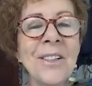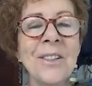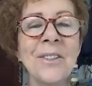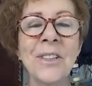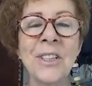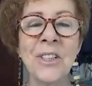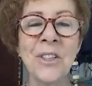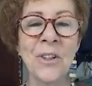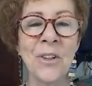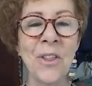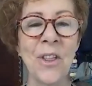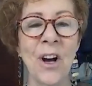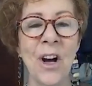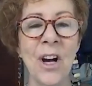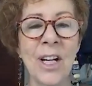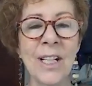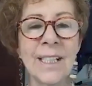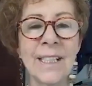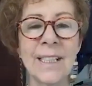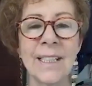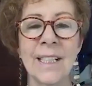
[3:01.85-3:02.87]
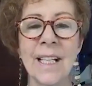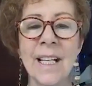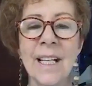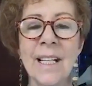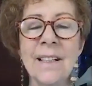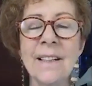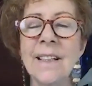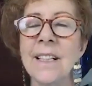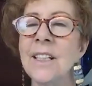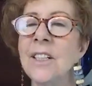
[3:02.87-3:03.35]
or in your thoughts,
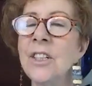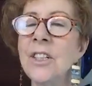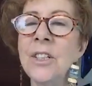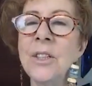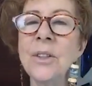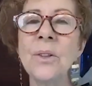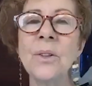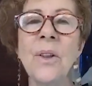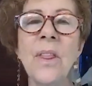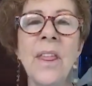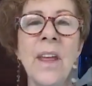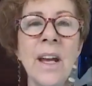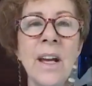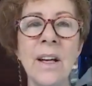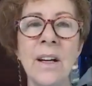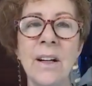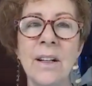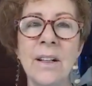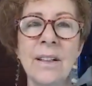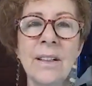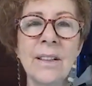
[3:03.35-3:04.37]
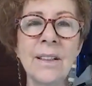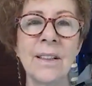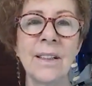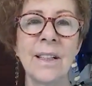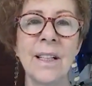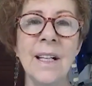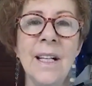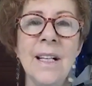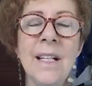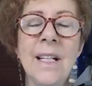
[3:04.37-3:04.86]
that you're there,
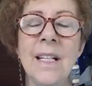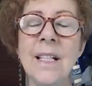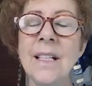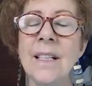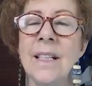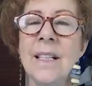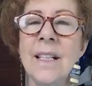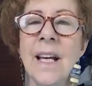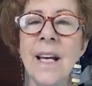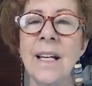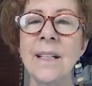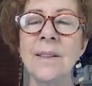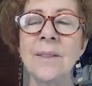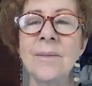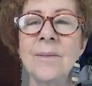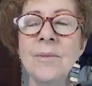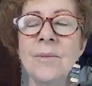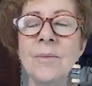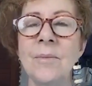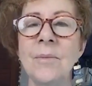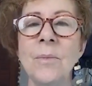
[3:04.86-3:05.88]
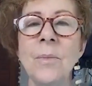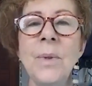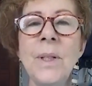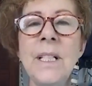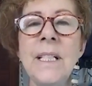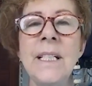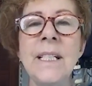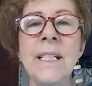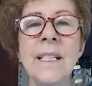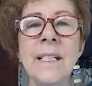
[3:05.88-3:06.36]
that we
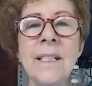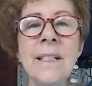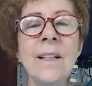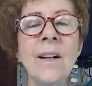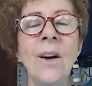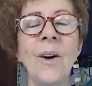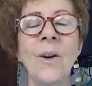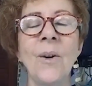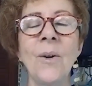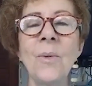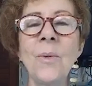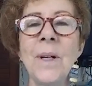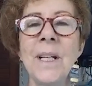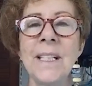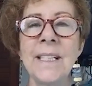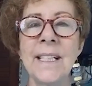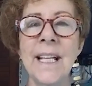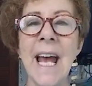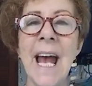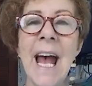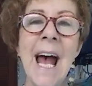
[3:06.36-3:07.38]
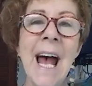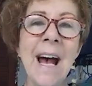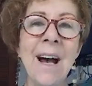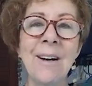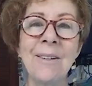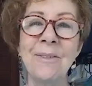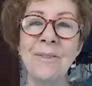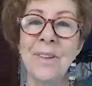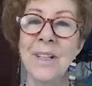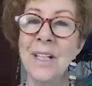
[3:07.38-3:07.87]
didn't always
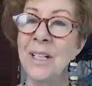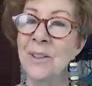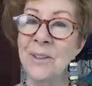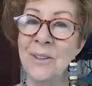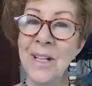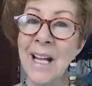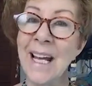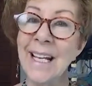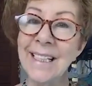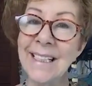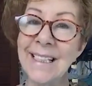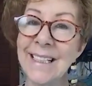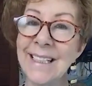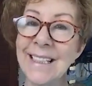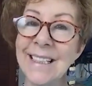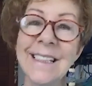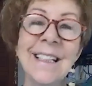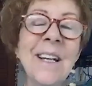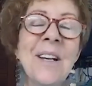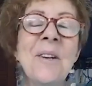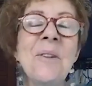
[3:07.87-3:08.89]
have the internet.